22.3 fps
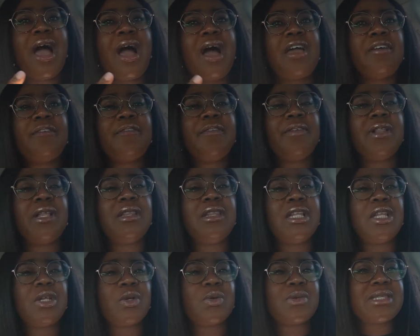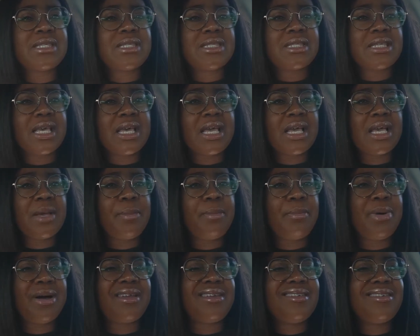I feel a little sick,
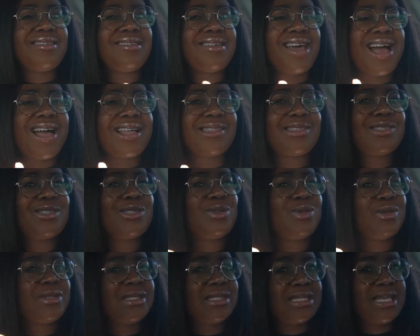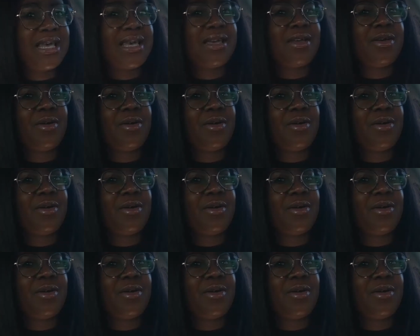but not too sick,